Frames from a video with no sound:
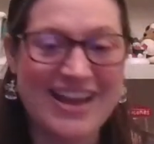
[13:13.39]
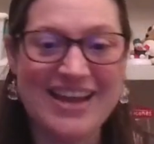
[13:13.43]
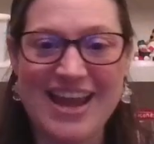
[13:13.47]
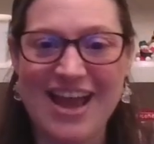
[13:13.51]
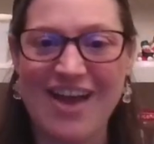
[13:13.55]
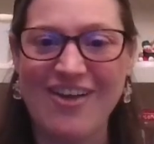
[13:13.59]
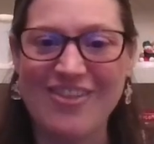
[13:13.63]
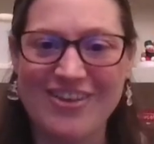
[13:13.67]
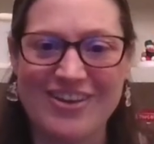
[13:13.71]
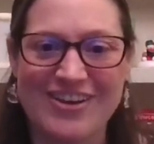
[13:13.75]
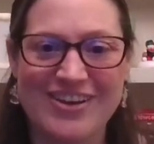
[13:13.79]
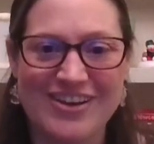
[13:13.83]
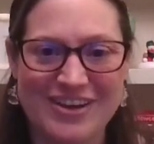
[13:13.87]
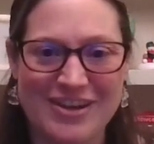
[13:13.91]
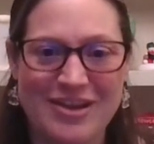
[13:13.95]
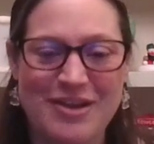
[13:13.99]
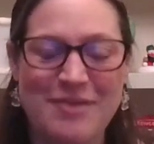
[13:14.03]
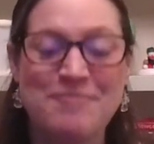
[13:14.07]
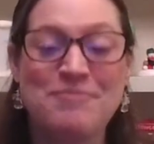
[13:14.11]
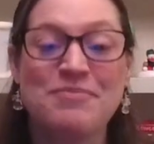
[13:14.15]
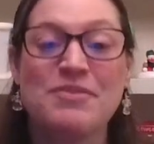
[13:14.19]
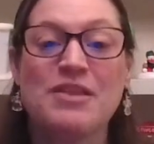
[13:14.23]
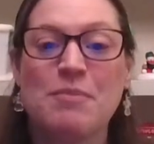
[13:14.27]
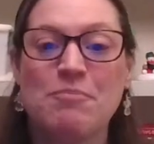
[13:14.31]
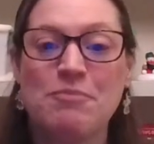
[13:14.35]
now they're going
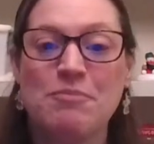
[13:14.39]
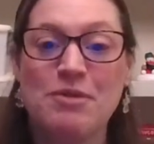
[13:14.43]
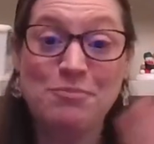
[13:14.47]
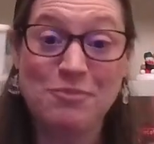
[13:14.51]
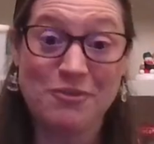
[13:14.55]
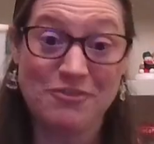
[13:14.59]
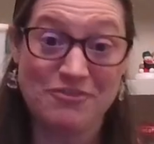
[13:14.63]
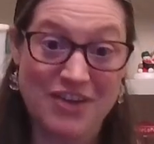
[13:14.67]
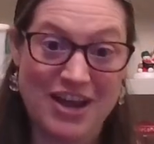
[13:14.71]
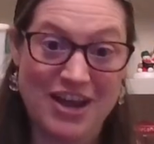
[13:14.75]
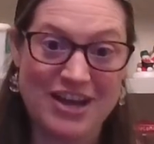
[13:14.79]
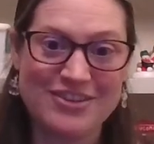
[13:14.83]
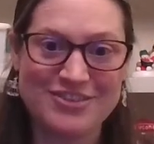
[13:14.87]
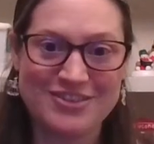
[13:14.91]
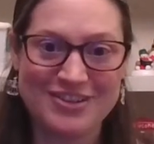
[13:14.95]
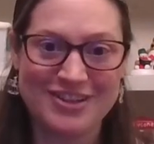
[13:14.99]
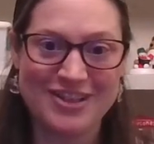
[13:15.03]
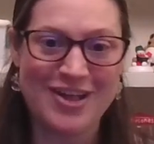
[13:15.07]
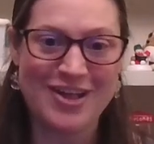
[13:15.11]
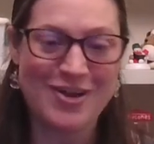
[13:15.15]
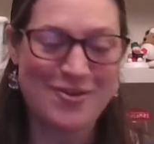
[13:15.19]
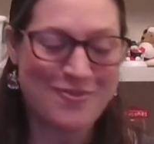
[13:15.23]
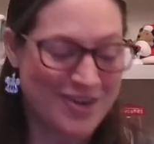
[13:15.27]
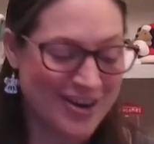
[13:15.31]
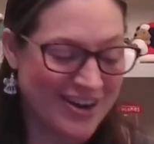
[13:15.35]
to be professional
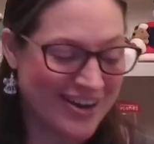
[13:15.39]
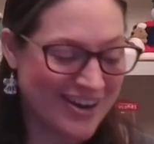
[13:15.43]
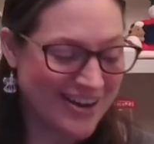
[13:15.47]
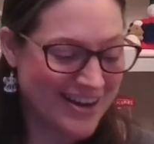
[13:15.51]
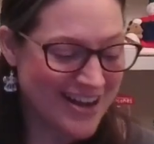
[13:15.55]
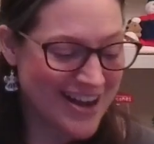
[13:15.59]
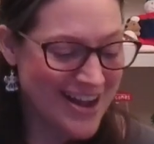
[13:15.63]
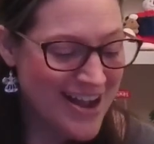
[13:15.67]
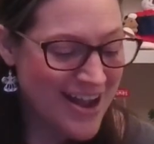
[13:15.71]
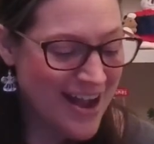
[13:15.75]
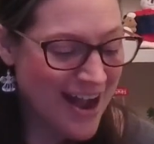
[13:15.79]
at work.